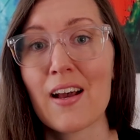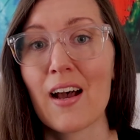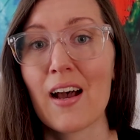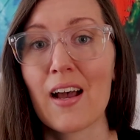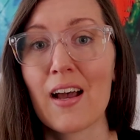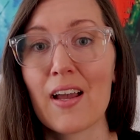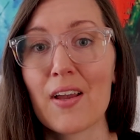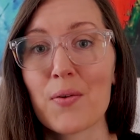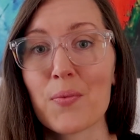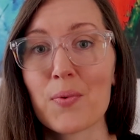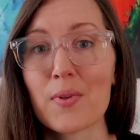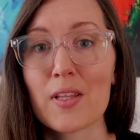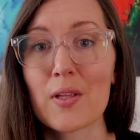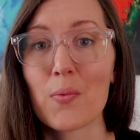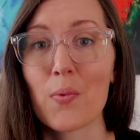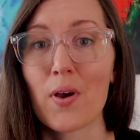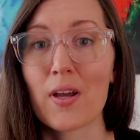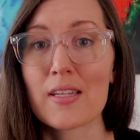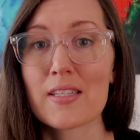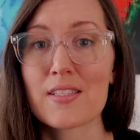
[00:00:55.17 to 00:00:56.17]
I really
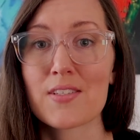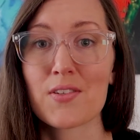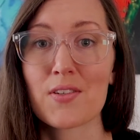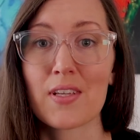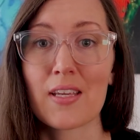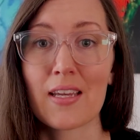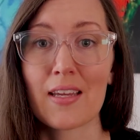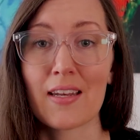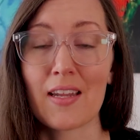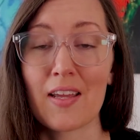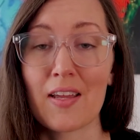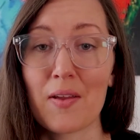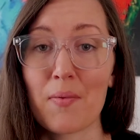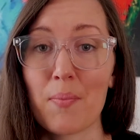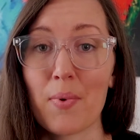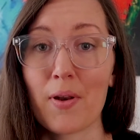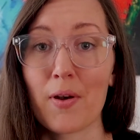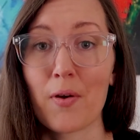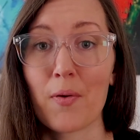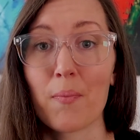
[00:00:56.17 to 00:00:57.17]
want to get a
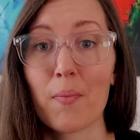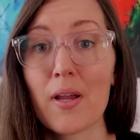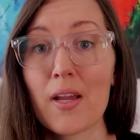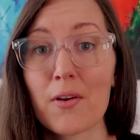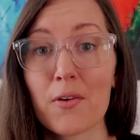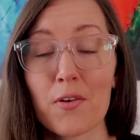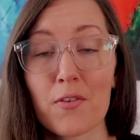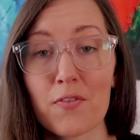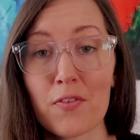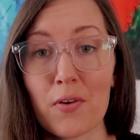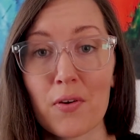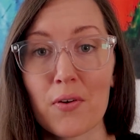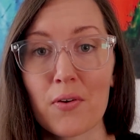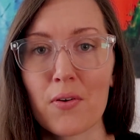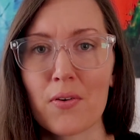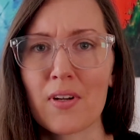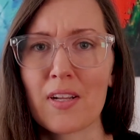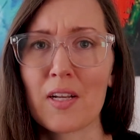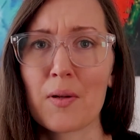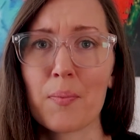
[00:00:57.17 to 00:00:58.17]
better
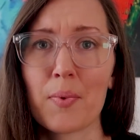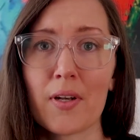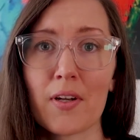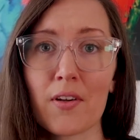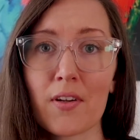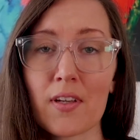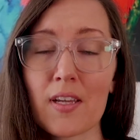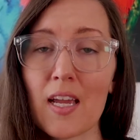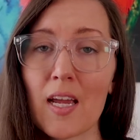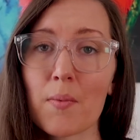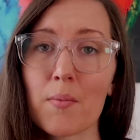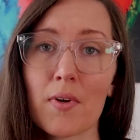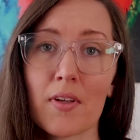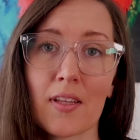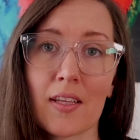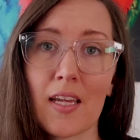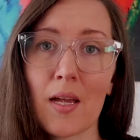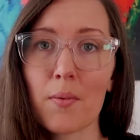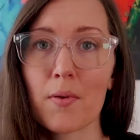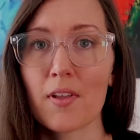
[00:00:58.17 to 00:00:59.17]
microphone and a better camera. The
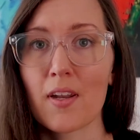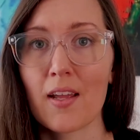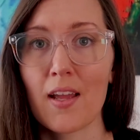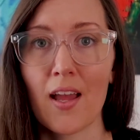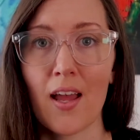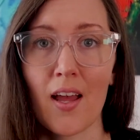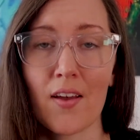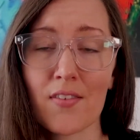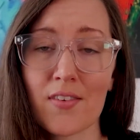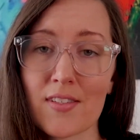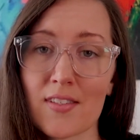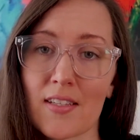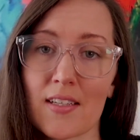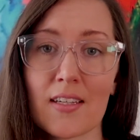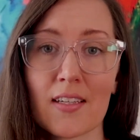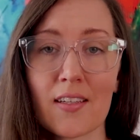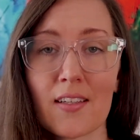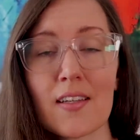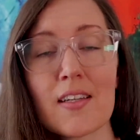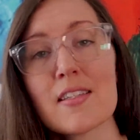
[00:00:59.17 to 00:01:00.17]
camera that I have is
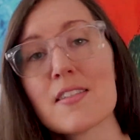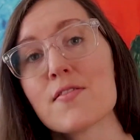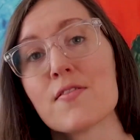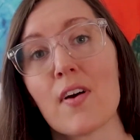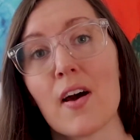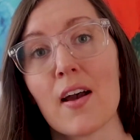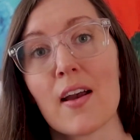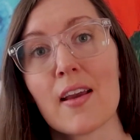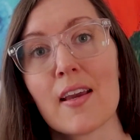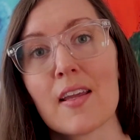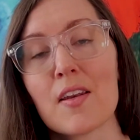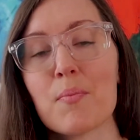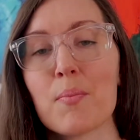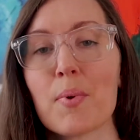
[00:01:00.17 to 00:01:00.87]
it's fine,